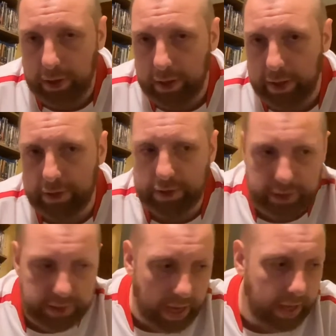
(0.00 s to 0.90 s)
It's
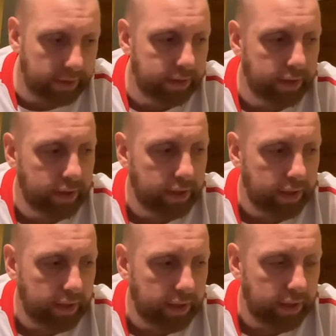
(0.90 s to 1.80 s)
sad,
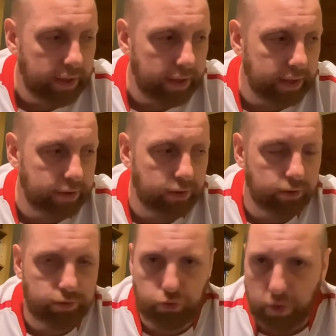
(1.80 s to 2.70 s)
it's
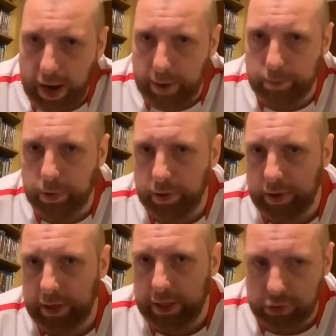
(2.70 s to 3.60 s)
drab,
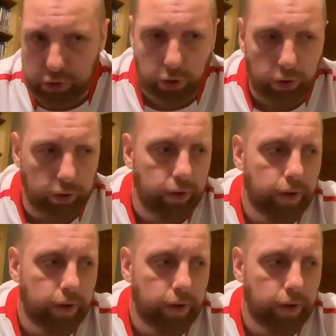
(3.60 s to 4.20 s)
it's dull.